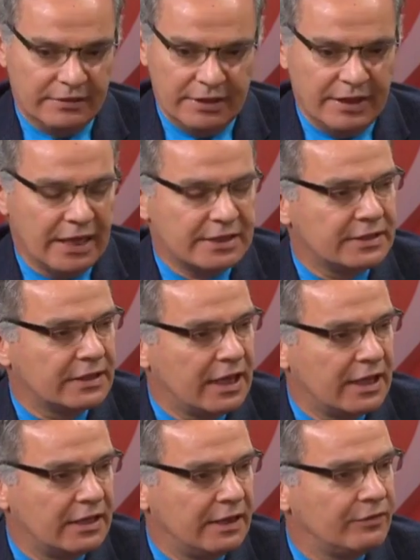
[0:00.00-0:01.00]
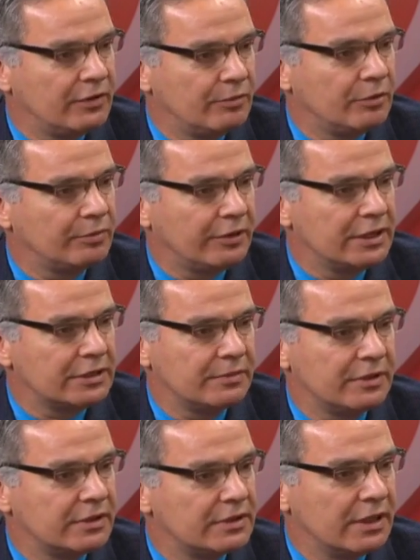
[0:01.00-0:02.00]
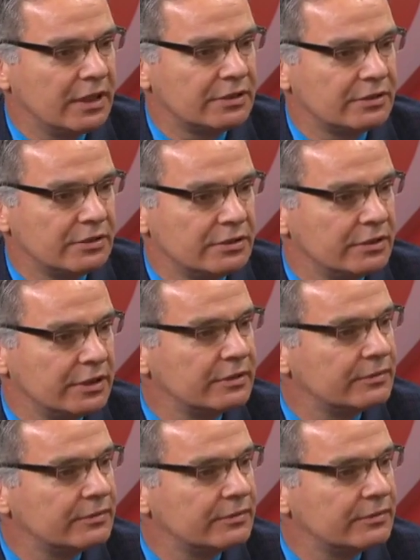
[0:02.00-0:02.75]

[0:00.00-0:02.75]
then that's the candidate for hip replacement surgery.